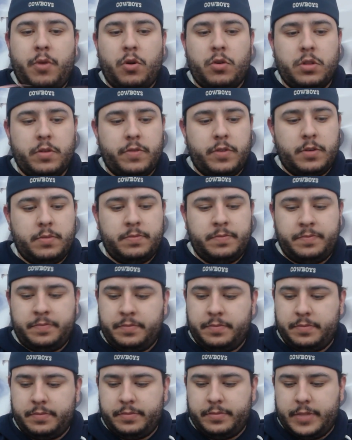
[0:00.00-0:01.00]
both of them.
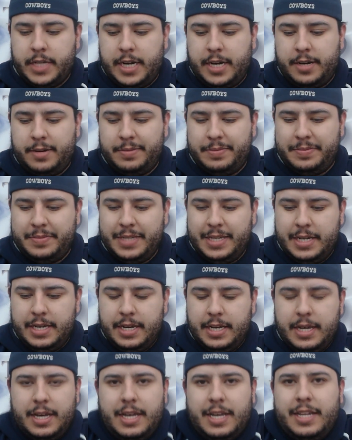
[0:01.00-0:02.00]

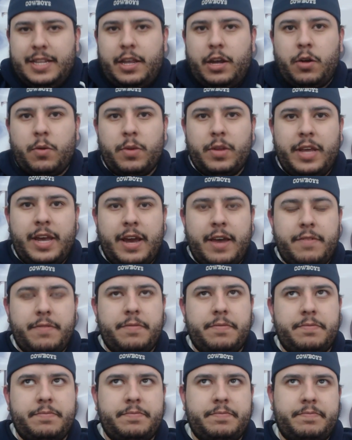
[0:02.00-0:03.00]
They don't really
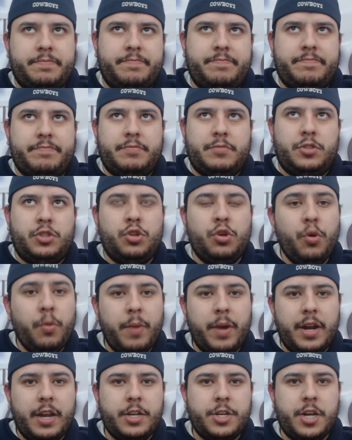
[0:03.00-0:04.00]
have too
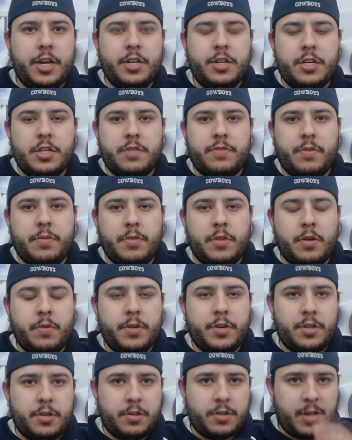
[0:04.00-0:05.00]
many changes from the
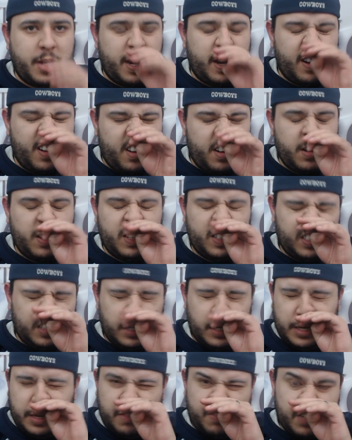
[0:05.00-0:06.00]
original Kanger
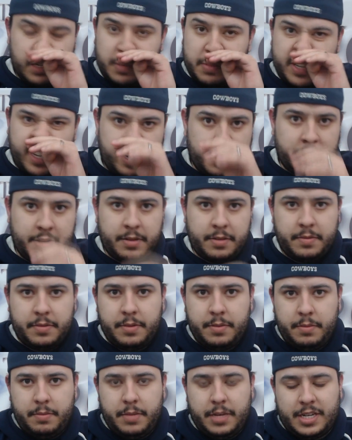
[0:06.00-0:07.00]
SUBtank,
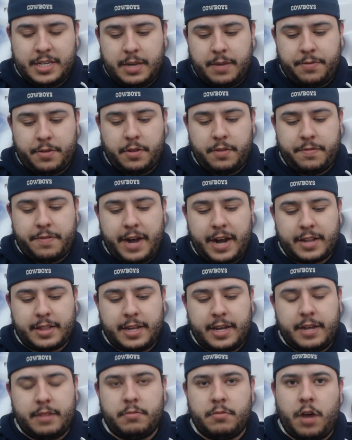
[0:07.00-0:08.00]
except for the fact
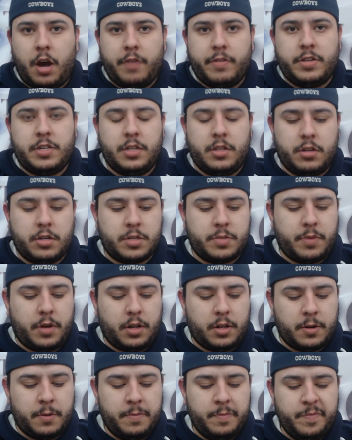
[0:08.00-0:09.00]
that obviously they're
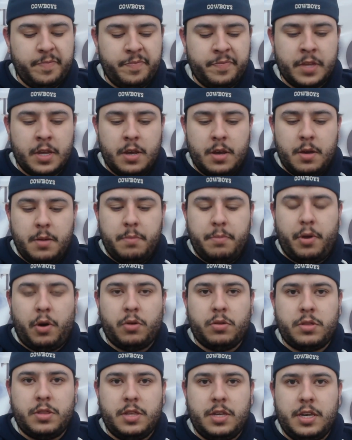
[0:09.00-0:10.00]
smaller.
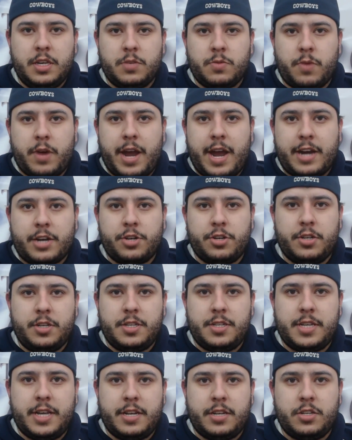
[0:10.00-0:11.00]
Both these were actually
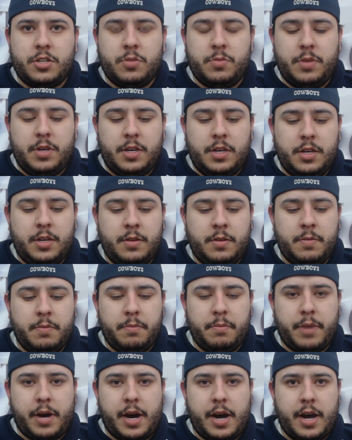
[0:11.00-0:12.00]
sent to me
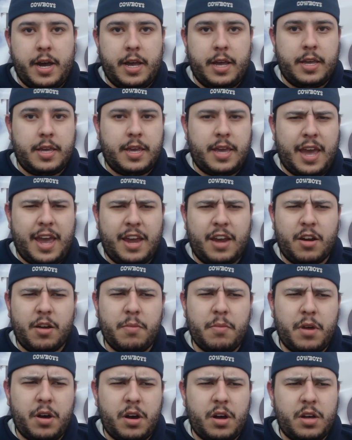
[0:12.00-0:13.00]
by
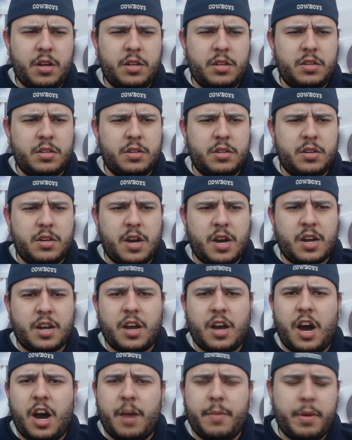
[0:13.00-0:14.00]

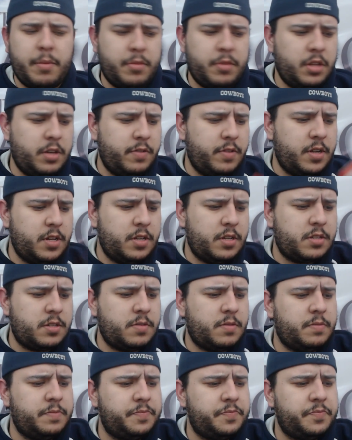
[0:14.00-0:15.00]
kangermall.com, I believe it is.